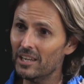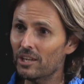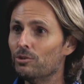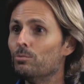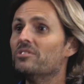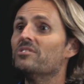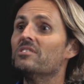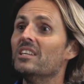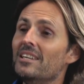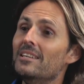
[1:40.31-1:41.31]
you would
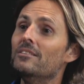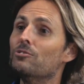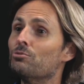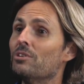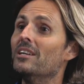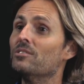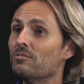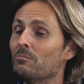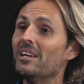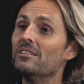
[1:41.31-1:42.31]
see the
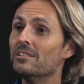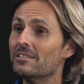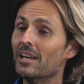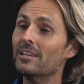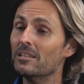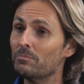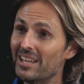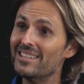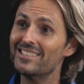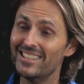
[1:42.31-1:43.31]
transformation taking
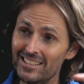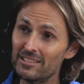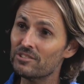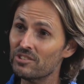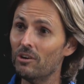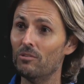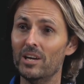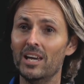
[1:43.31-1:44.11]
place in the soul. Mm.